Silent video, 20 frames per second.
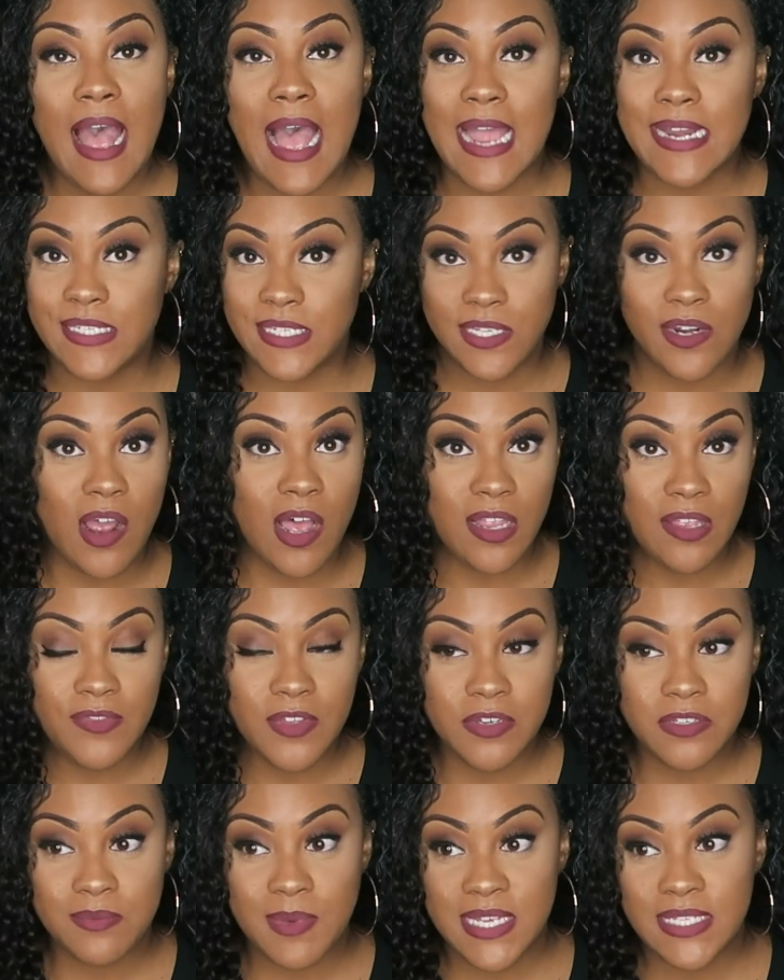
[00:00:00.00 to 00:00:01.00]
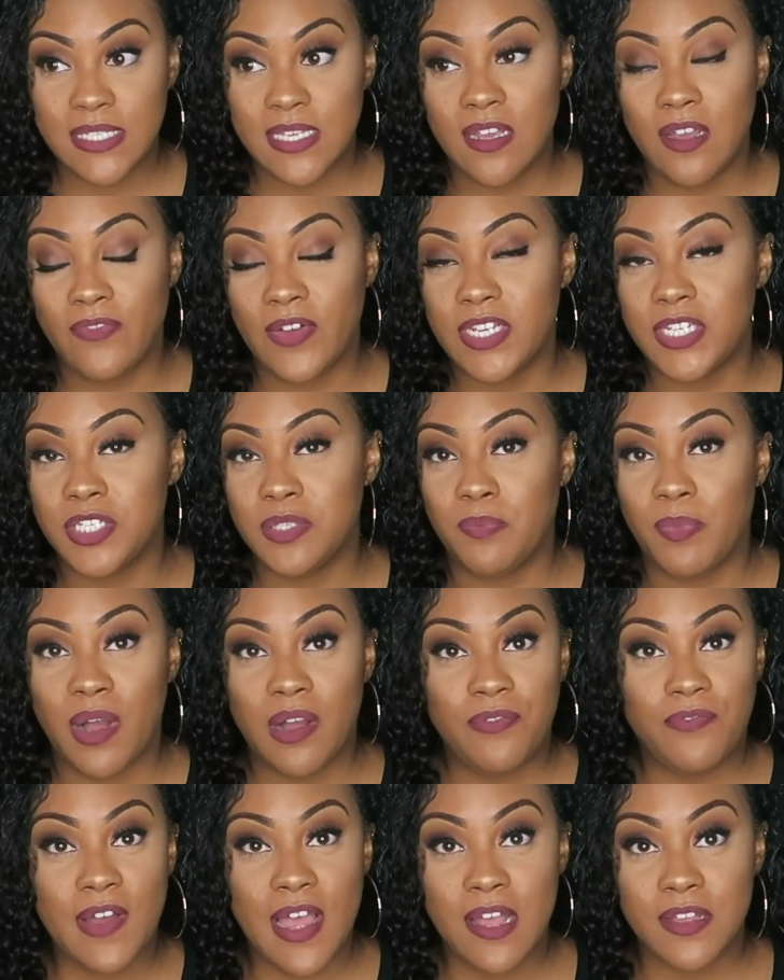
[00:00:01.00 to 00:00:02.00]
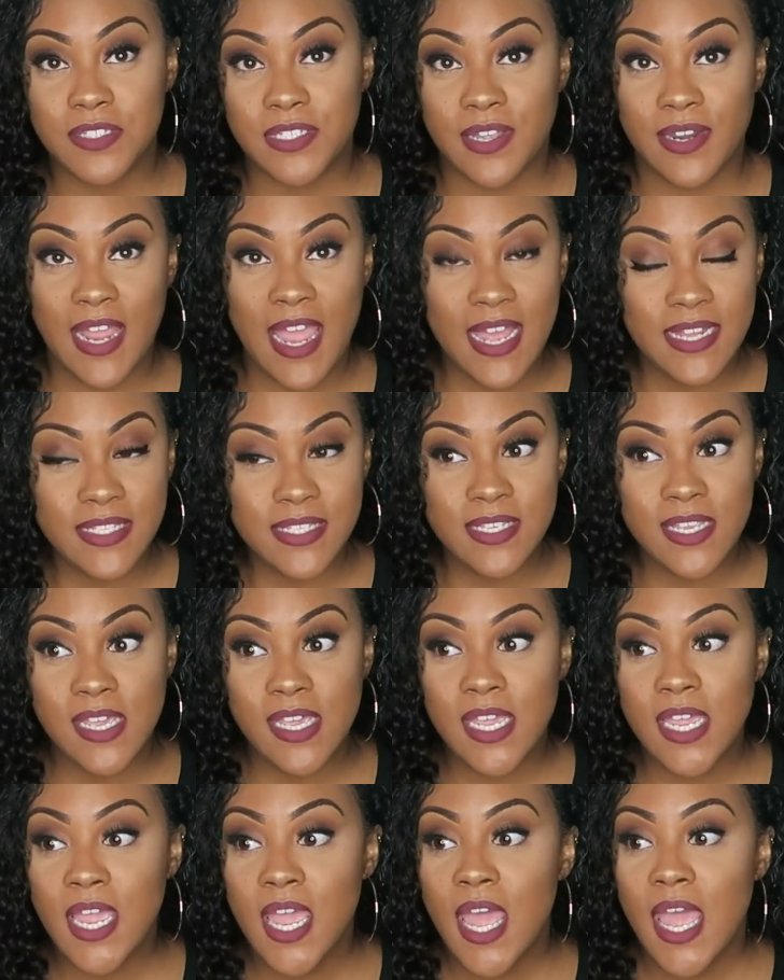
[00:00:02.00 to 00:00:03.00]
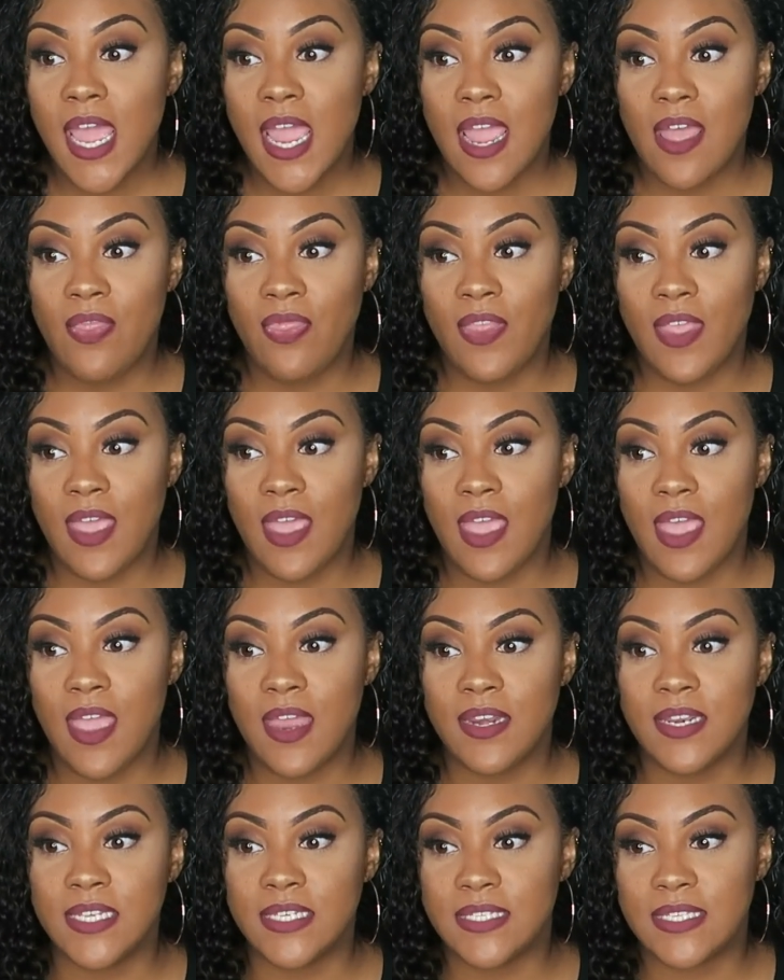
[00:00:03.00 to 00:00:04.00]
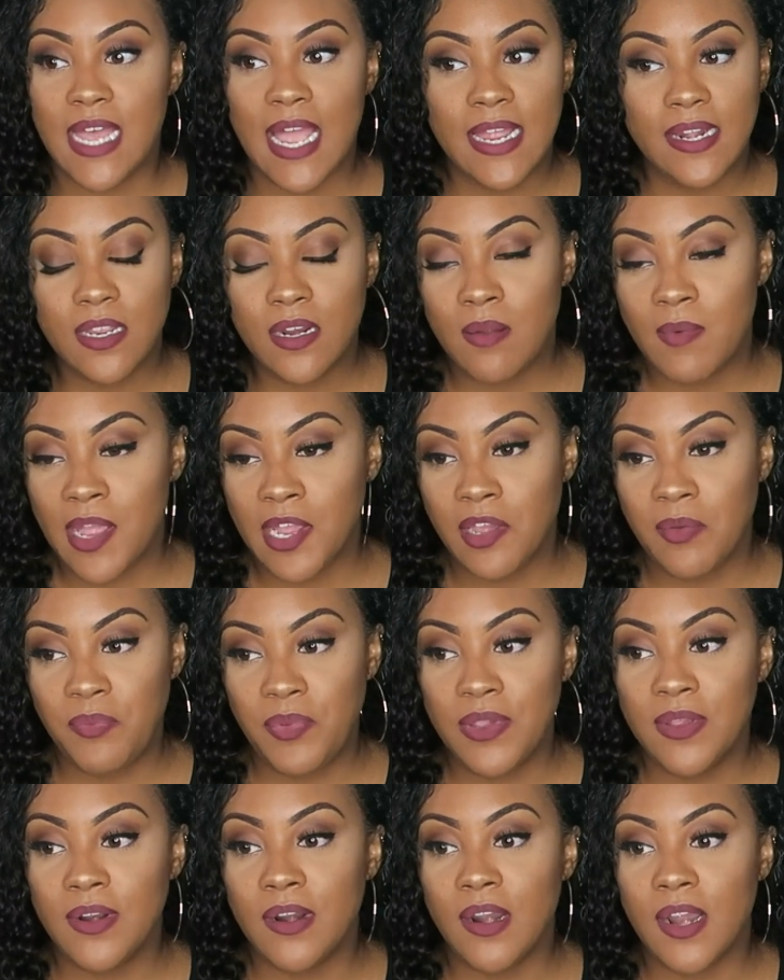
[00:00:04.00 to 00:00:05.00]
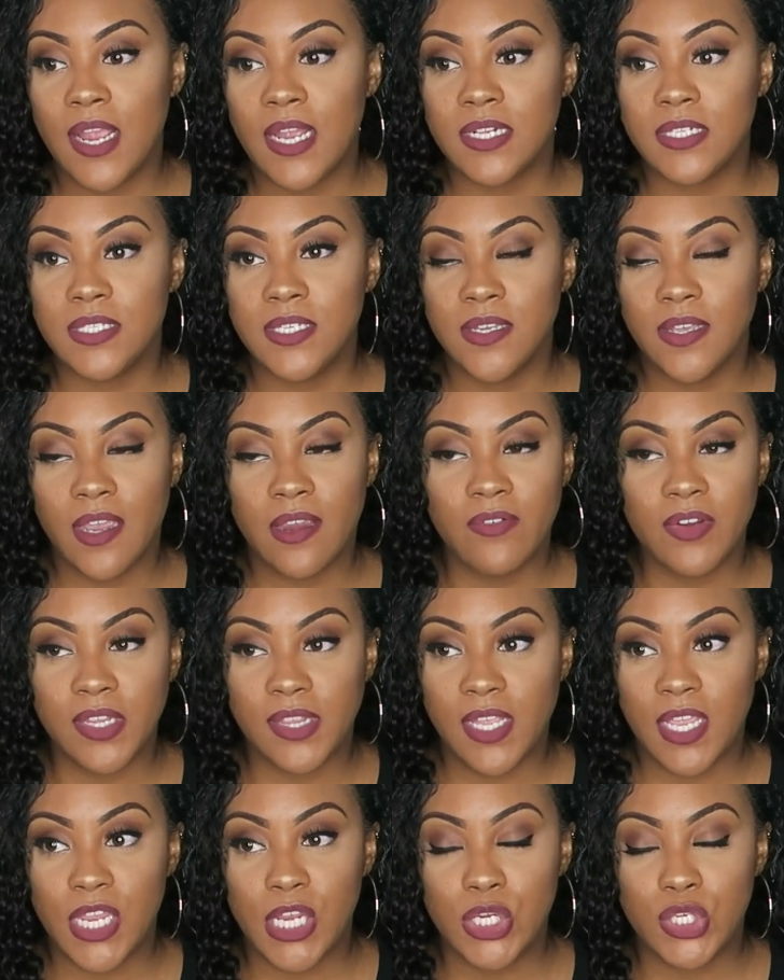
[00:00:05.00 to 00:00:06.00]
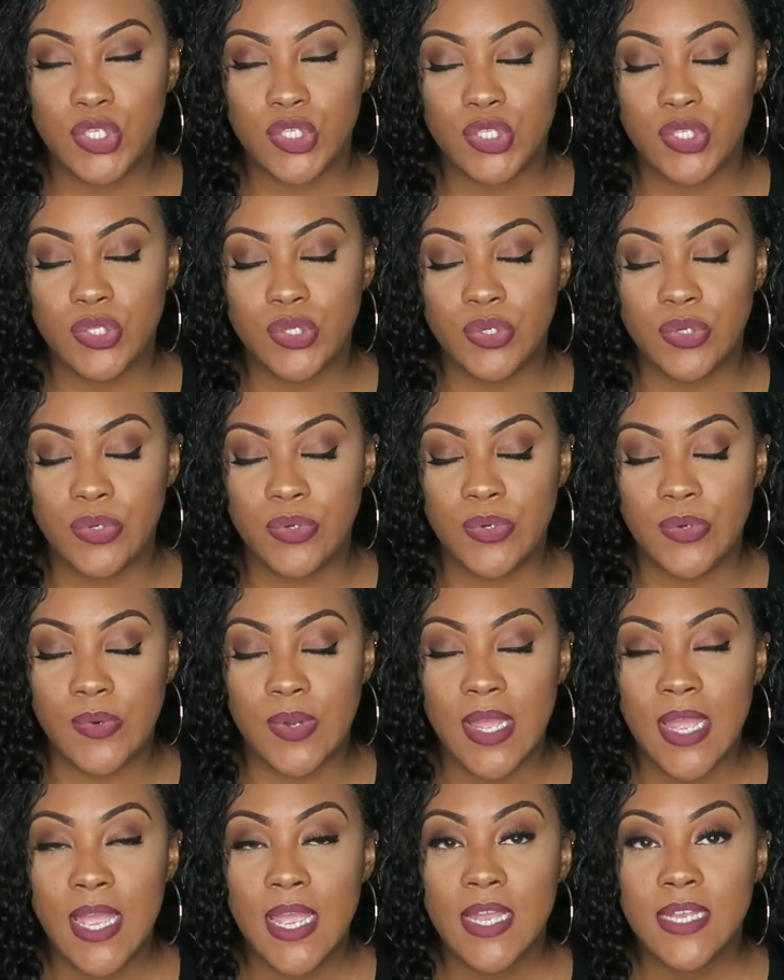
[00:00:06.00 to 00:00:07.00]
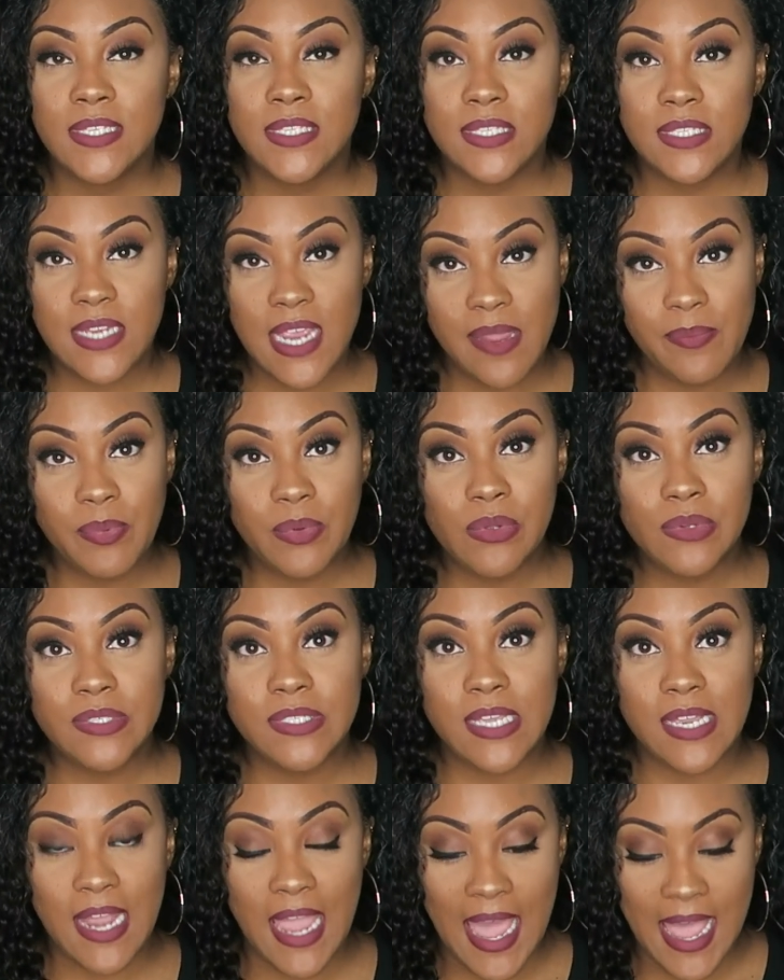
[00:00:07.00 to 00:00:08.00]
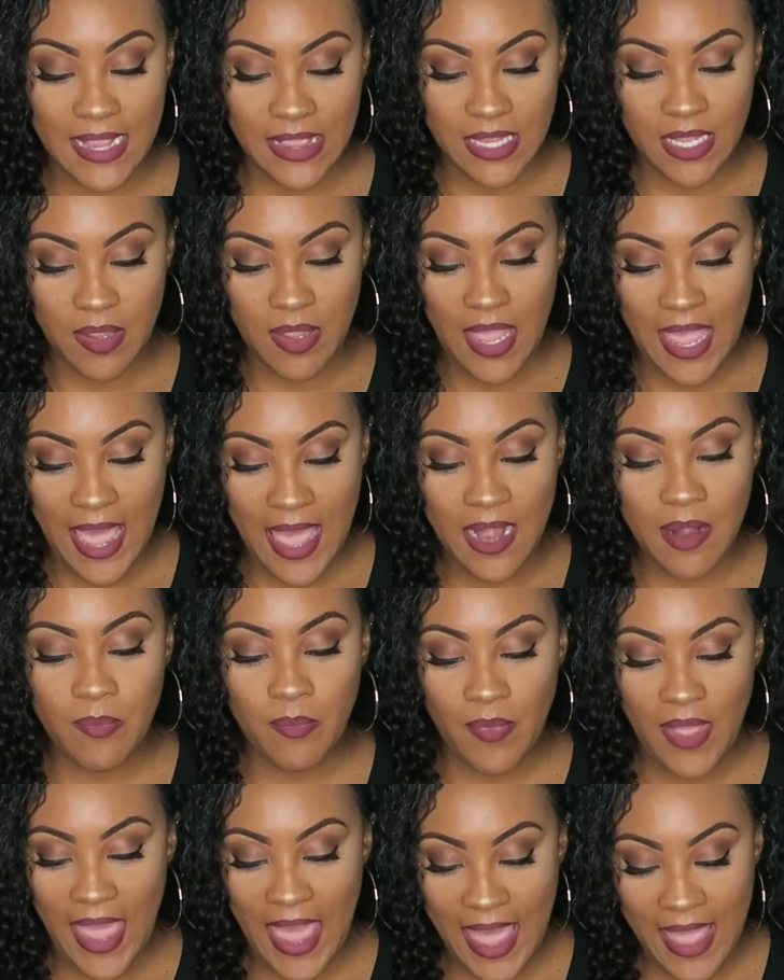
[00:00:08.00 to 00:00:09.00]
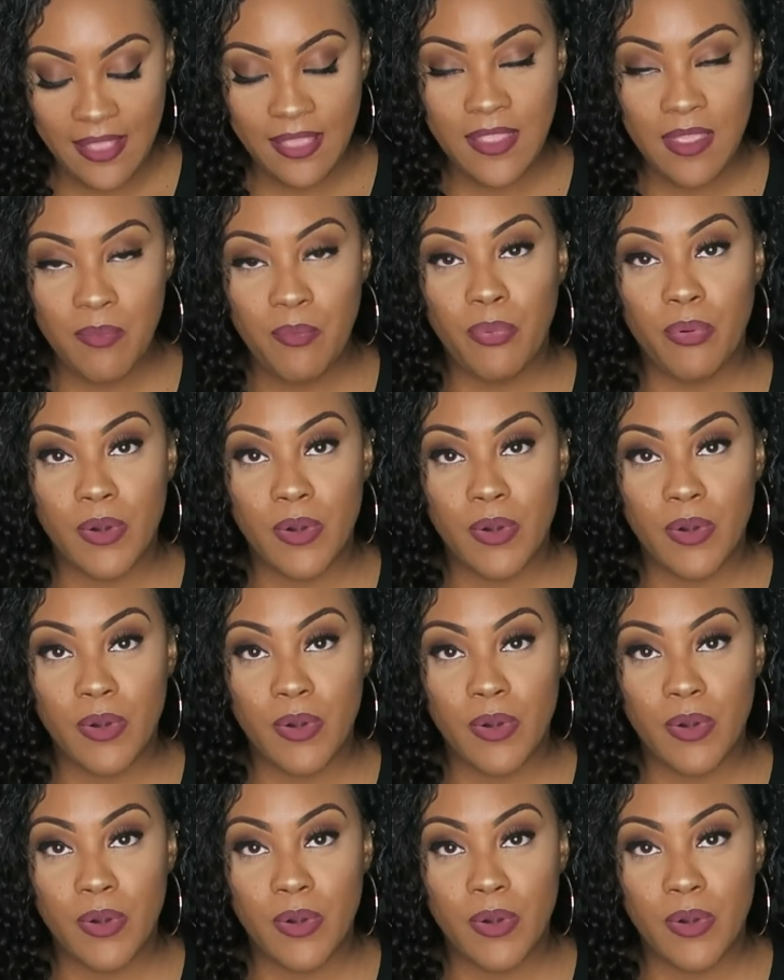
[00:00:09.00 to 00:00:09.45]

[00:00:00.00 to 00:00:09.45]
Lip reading: I did all of those myself. I just bought files on Etsy and then designed it on my computer and took everything to Staples and had them